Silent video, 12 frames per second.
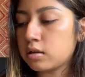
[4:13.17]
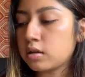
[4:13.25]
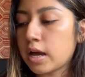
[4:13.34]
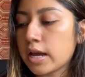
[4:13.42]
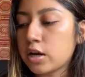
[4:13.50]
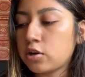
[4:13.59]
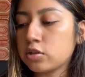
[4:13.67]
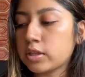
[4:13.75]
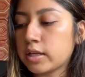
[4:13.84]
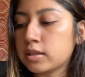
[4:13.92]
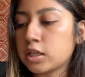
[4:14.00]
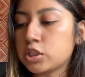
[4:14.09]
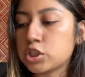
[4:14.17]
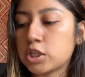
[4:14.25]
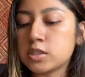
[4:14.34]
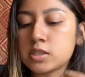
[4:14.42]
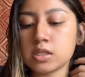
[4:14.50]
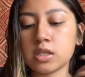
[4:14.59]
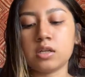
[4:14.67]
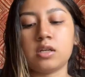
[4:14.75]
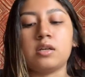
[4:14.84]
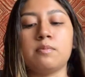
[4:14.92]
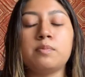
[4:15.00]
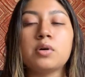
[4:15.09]
I heard that they changed
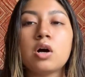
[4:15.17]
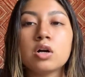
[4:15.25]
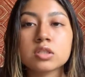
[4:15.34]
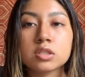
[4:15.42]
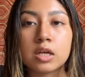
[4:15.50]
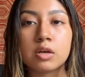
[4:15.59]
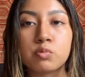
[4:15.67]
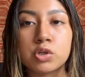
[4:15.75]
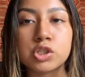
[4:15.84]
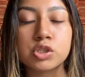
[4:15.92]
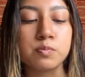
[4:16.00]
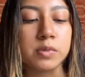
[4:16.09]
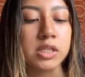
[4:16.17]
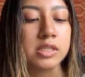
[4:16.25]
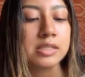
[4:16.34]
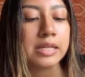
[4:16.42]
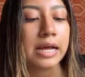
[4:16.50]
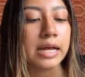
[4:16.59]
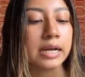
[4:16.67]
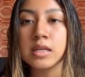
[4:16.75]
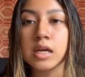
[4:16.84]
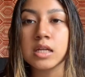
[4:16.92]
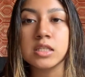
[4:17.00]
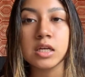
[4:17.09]
the box, which means that
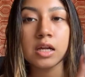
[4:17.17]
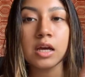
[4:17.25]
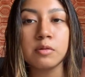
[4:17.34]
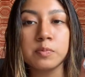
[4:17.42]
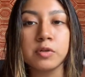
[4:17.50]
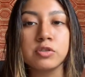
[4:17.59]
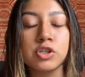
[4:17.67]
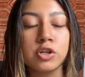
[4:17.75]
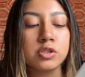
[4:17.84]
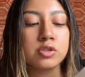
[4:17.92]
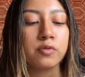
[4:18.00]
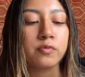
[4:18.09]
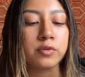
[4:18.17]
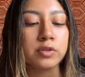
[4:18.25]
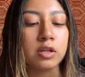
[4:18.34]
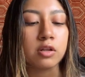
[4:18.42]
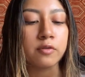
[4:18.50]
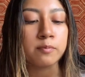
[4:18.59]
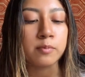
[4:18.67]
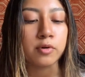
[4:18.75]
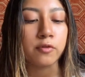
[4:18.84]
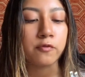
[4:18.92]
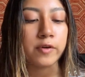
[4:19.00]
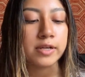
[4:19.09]
it's gonna help you charge your phone a lot more
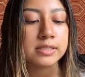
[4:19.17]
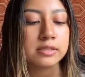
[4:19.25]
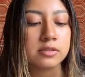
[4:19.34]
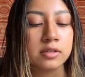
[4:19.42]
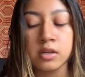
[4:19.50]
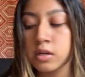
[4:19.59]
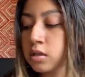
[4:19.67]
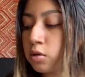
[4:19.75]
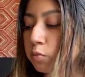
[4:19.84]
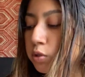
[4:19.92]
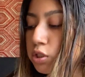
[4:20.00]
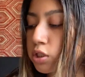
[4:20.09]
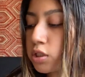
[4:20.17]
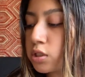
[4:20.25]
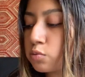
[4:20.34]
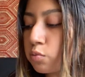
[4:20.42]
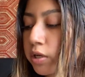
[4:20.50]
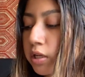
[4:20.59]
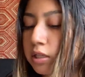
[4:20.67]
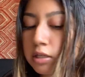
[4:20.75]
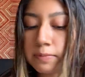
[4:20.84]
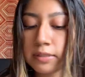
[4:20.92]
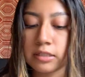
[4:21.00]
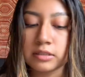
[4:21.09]
faster, which is what I like
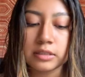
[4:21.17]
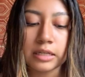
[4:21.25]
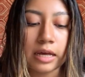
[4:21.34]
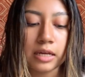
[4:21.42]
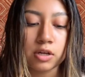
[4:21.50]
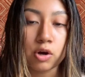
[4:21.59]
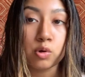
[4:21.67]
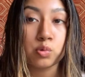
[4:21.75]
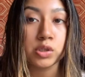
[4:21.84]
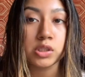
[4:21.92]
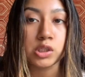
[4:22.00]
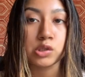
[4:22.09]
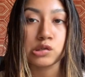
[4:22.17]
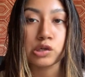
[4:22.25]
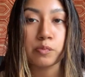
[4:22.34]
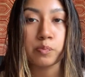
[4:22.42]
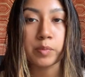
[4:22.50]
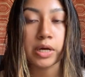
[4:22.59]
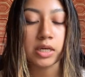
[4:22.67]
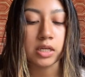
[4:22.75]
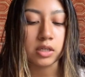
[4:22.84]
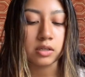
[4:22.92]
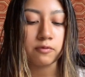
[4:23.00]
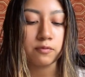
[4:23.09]
because I always use up
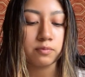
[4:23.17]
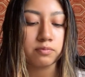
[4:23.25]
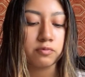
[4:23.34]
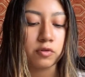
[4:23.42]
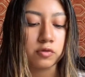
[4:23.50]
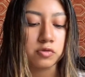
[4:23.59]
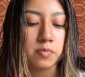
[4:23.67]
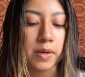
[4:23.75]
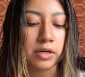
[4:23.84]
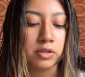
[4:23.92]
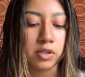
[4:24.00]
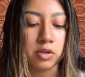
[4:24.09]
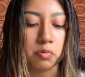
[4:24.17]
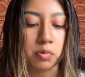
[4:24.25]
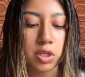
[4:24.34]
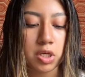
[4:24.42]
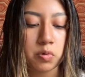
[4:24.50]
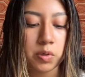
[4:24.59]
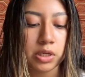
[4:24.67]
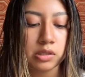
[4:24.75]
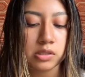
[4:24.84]
my phone's battery really quick.